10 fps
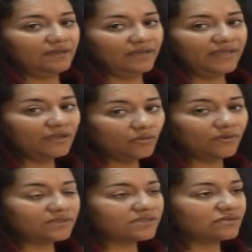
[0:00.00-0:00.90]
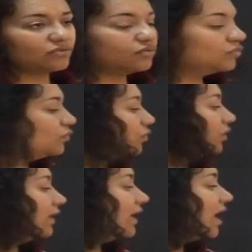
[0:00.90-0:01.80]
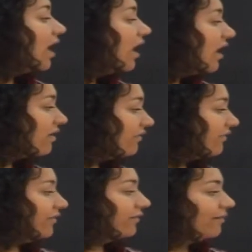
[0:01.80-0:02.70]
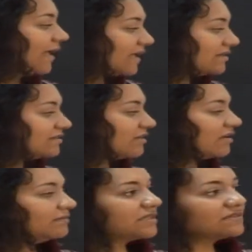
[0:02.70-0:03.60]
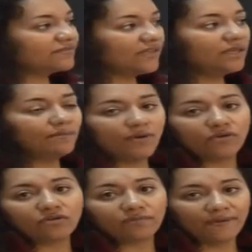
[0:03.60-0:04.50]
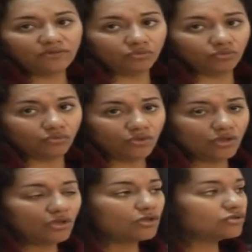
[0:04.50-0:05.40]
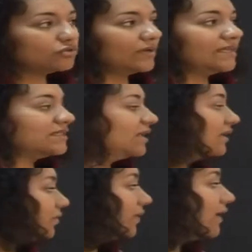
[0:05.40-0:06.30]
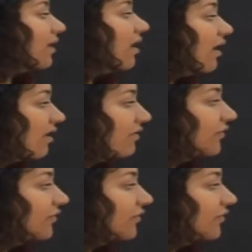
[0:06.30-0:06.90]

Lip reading: equals to half mass times V bored by 2. So it's equal half